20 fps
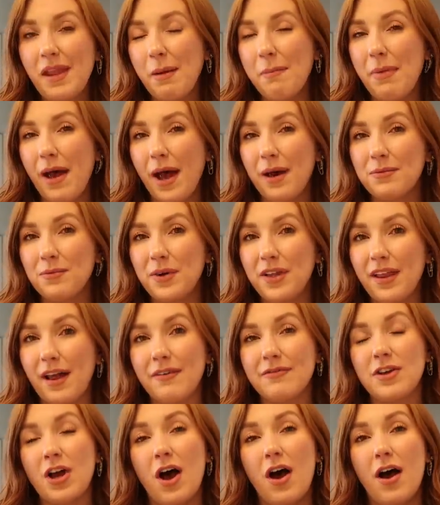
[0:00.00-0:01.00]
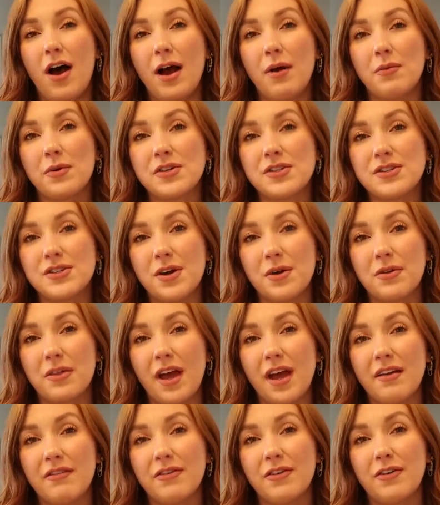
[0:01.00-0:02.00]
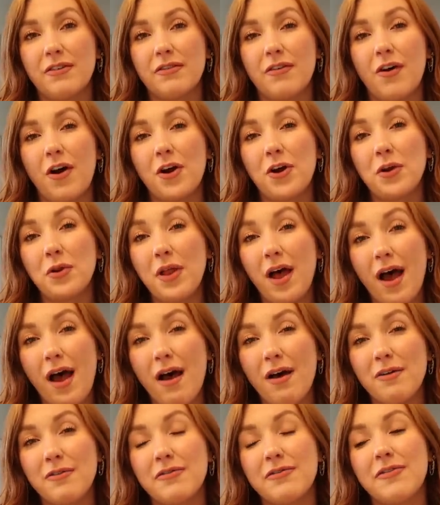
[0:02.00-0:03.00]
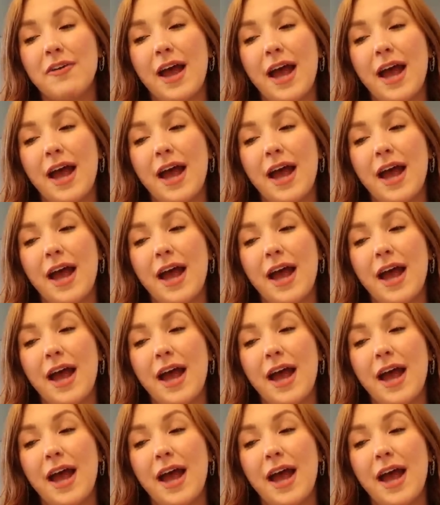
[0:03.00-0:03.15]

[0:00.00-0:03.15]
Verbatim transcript: But we love y'all and we're so thankful for all your love